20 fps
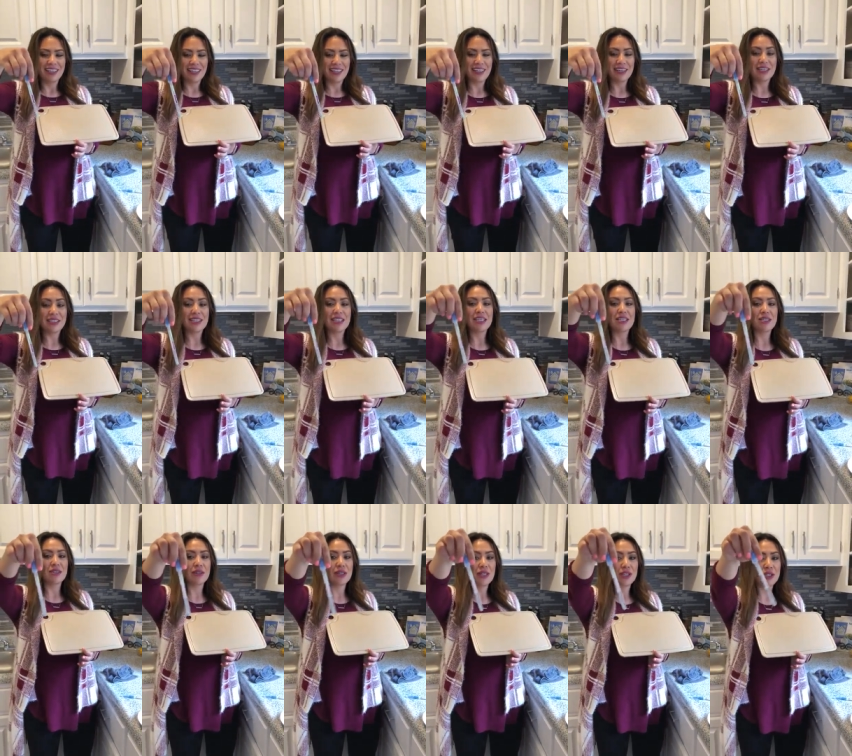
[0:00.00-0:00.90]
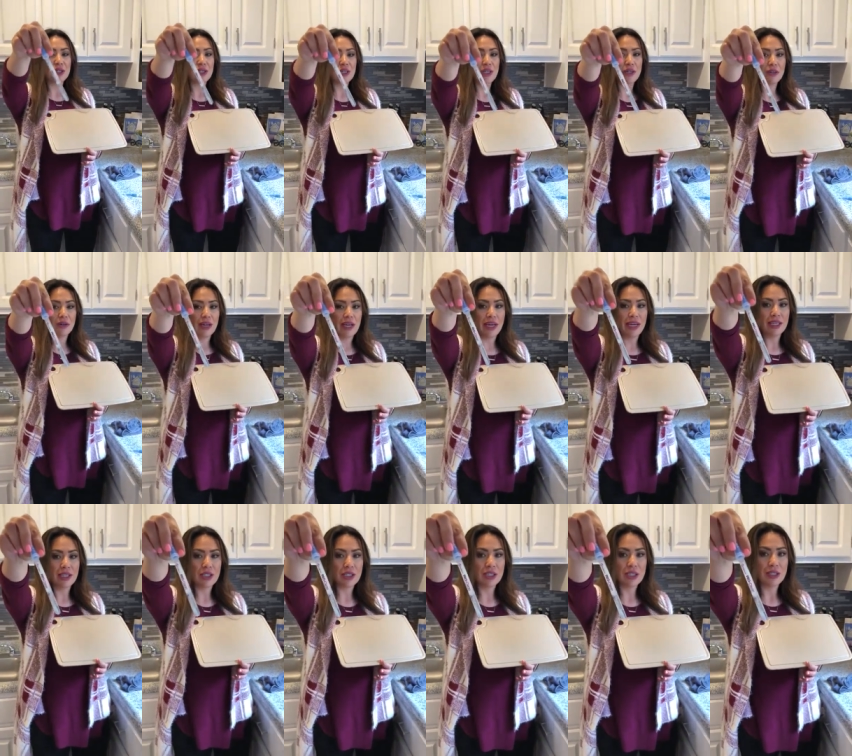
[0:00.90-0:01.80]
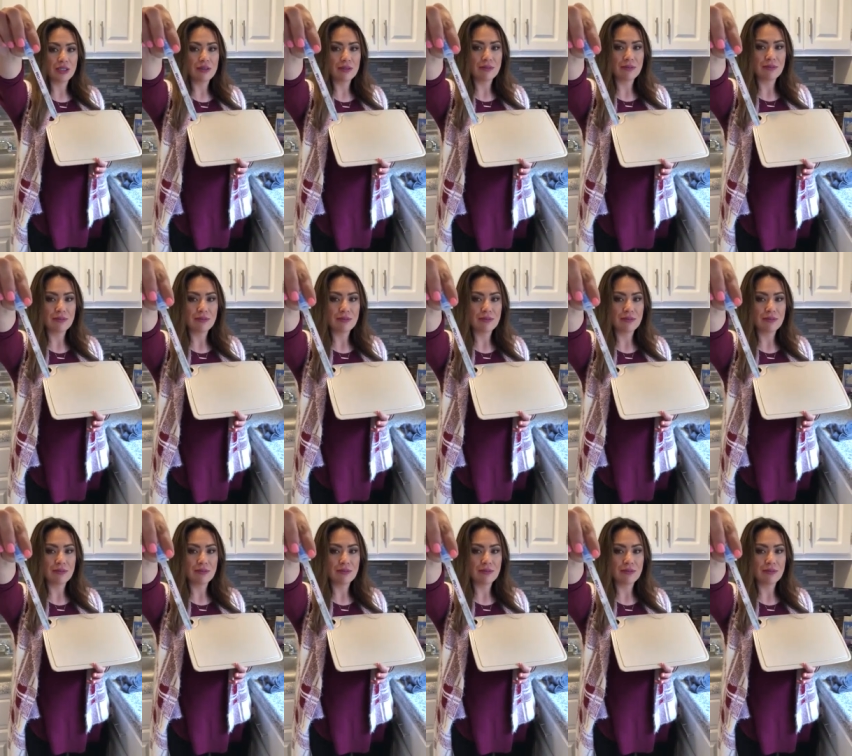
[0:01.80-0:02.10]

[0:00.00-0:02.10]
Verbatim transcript: you can see it's already turning grayish.